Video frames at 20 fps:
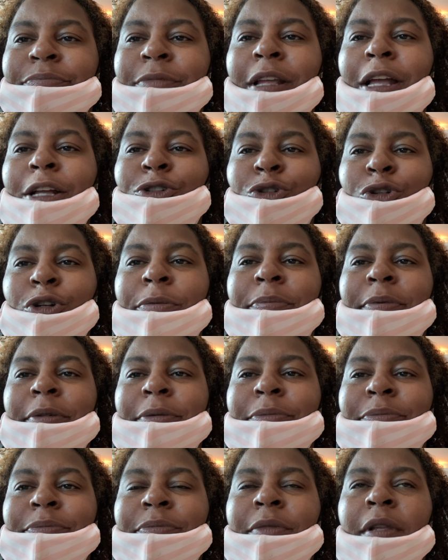They
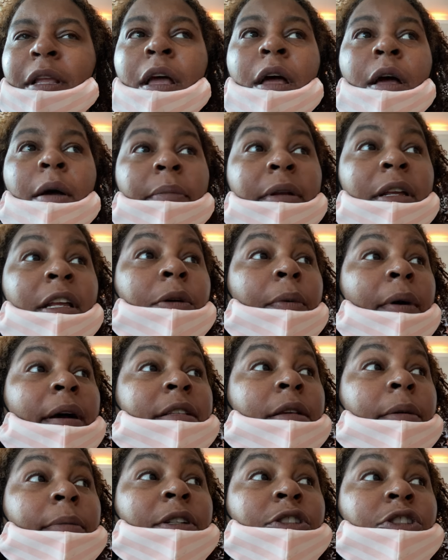tripping. But
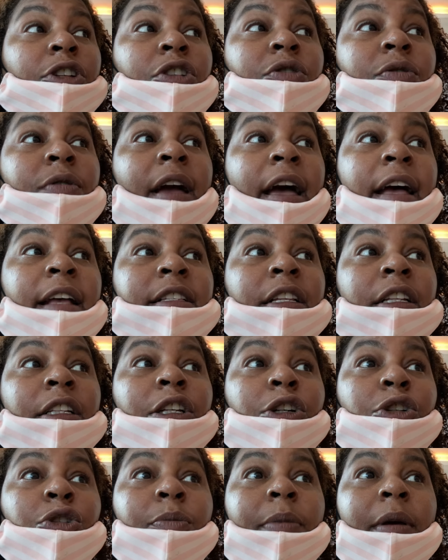anyways, I'm gonna show you guys a
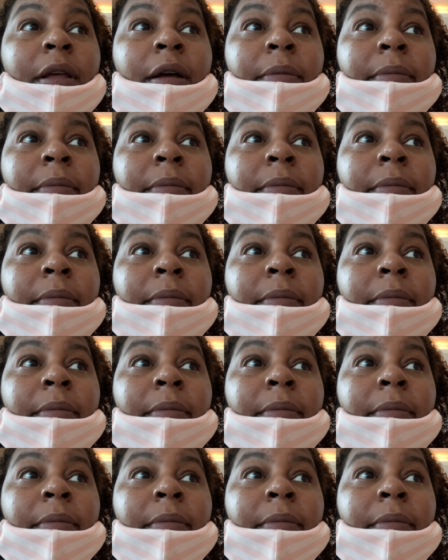little bit.